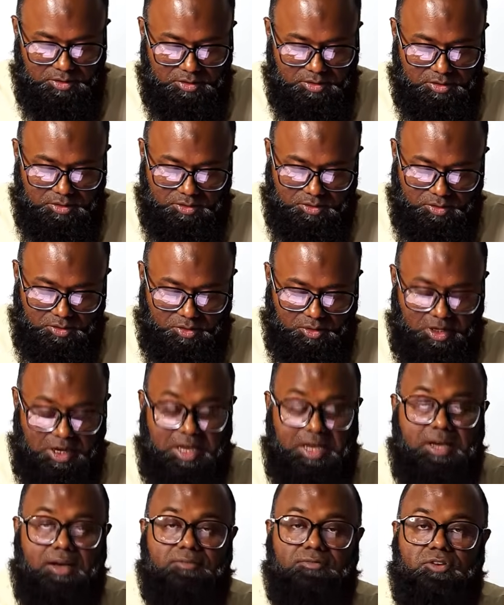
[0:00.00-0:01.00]
So I
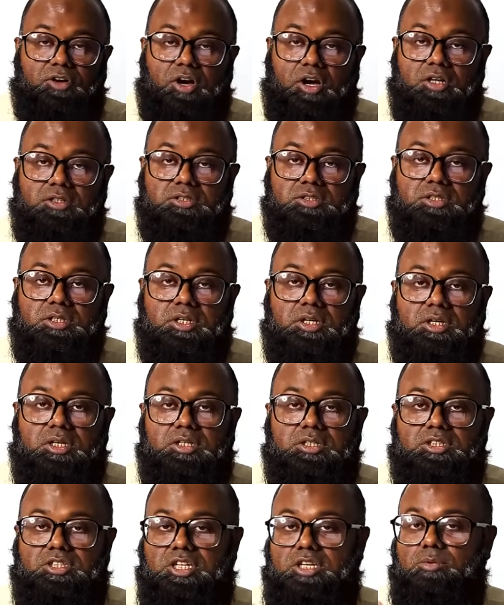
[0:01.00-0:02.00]
have got
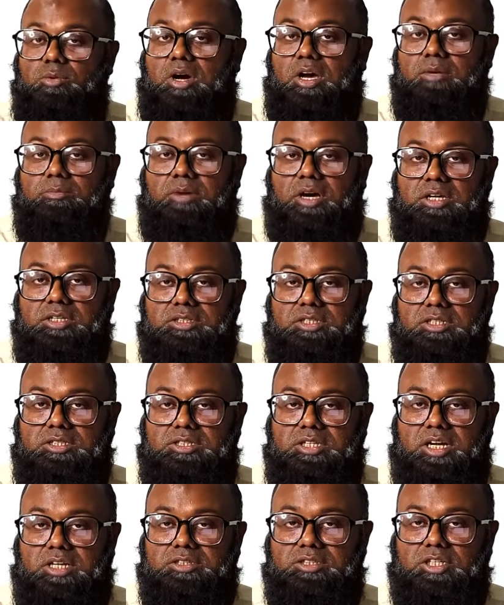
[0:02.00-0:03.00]
dy by dt
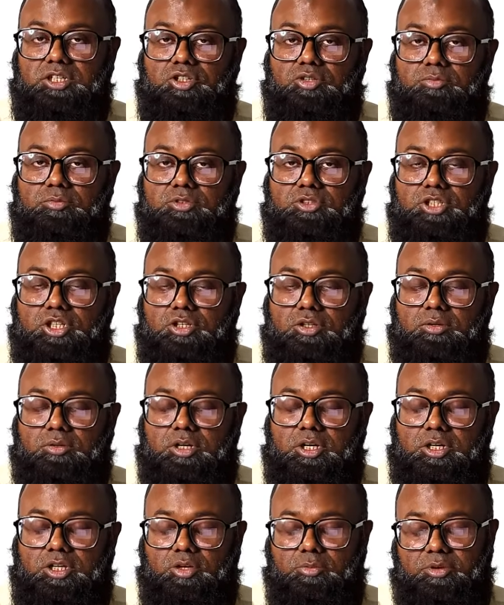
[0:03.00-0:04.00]
at
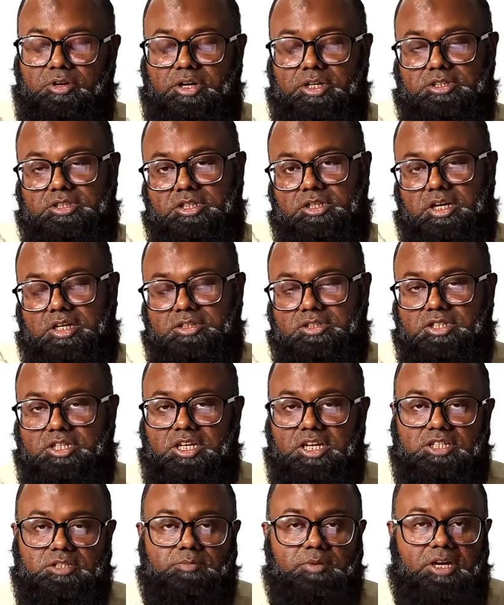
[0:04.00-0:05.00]
the numerator and
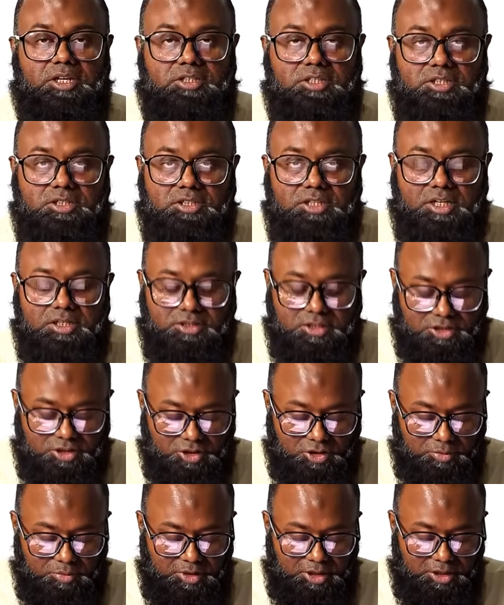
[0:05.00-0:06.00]
dx by dt at the
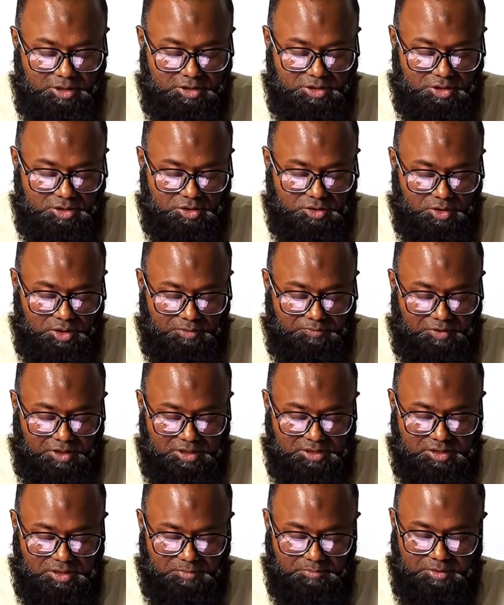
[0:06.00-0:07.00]
denominator. So if I
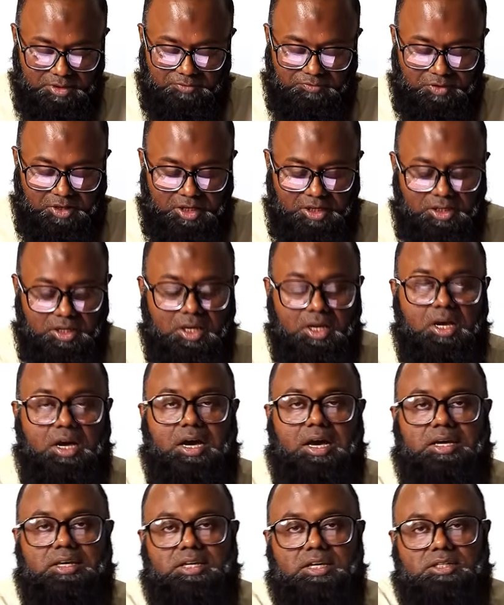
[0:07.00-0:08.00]
simplify,
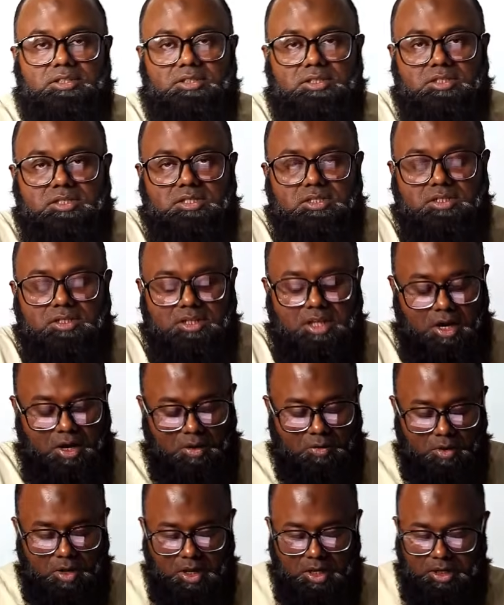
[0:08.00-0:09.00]
I get this.
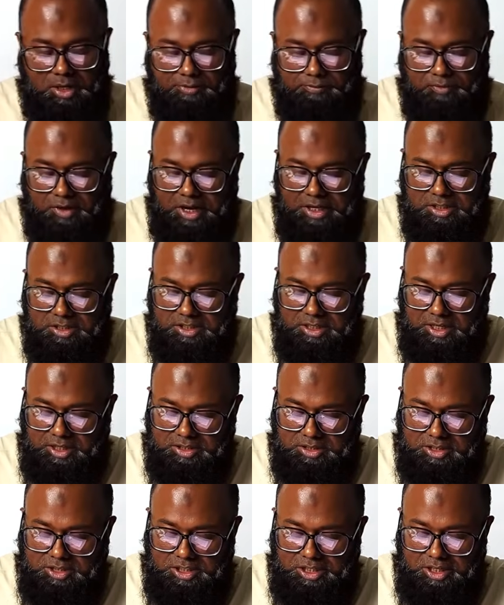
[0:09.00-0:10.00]
Now, if I
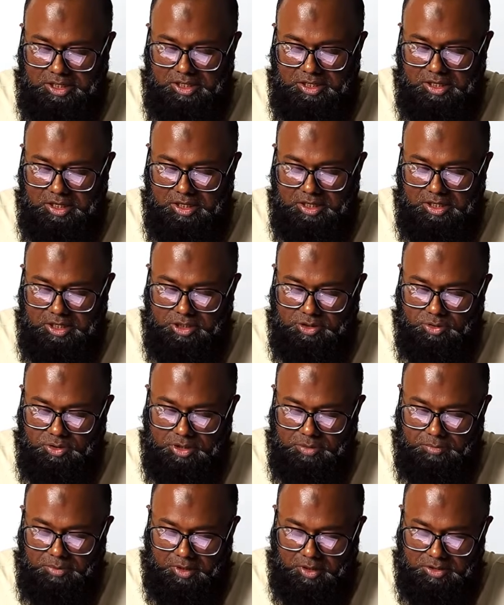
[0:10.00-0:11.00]
take t e to the
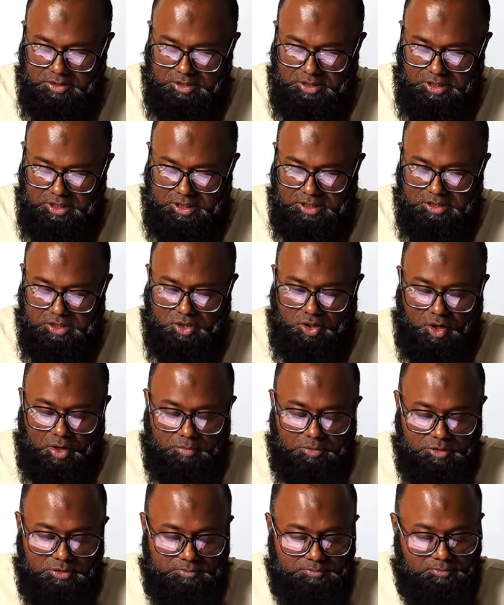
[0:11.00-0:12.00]
power t as
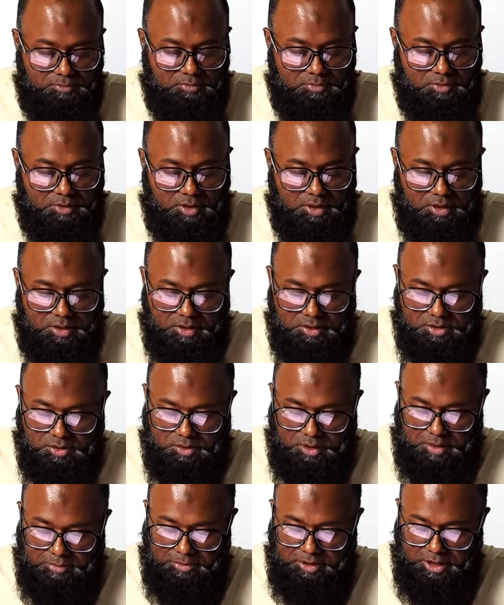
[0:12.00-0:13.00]
common, so
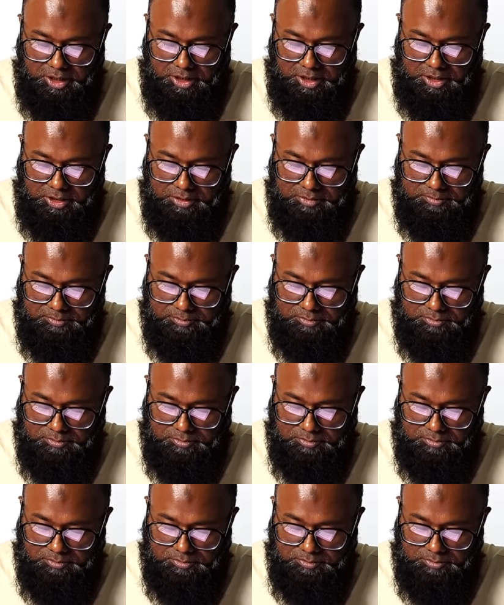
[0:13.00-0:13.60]
I'm getting